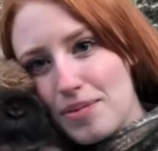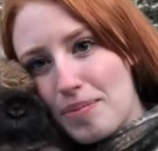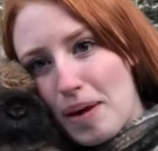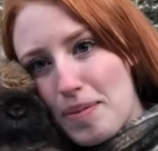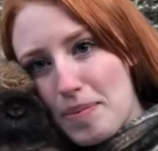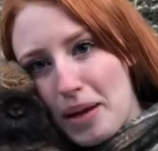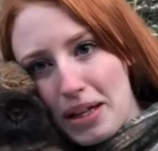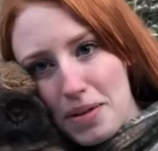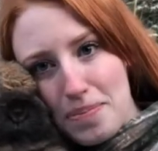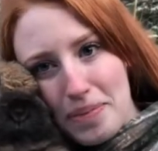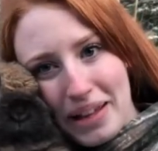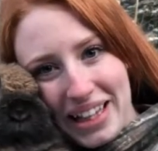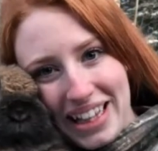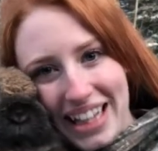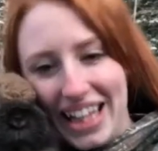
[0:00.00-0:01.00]
is my bunny
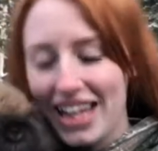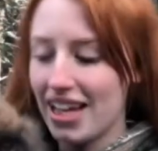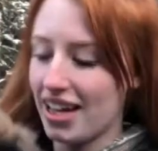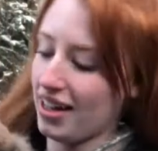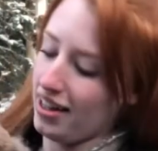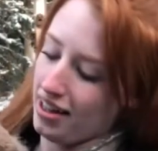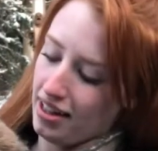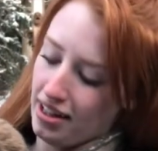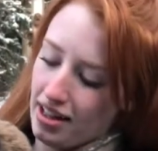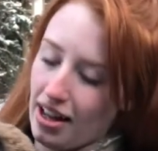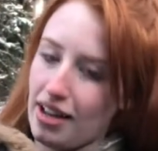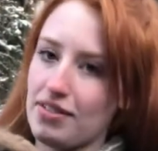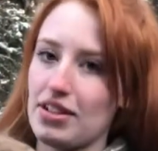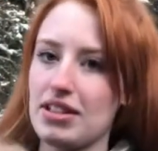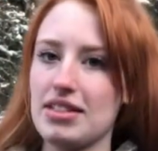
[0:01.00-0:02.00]
Billy.
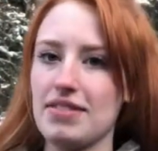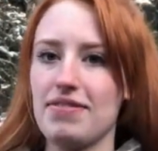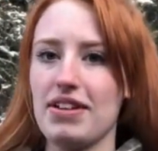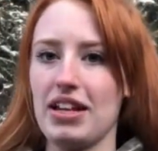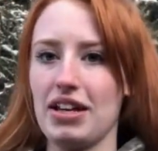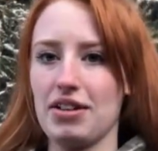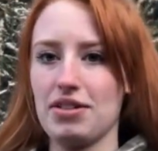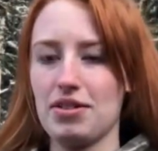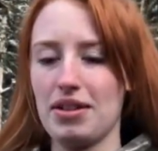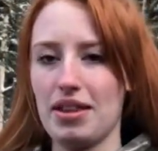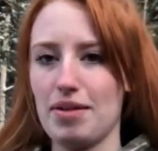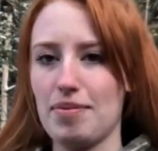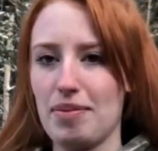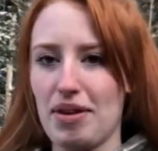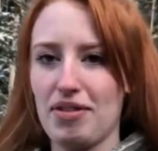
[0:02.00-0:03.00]
I've done some videos with
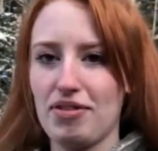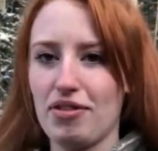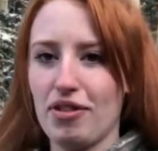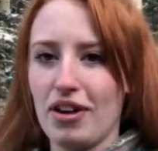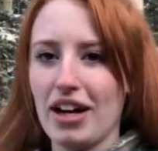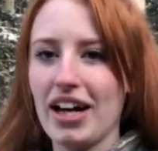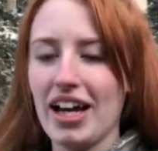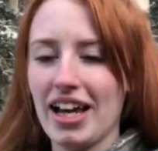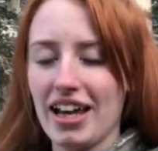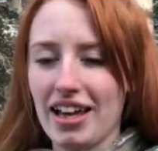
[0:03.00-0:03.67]
him before.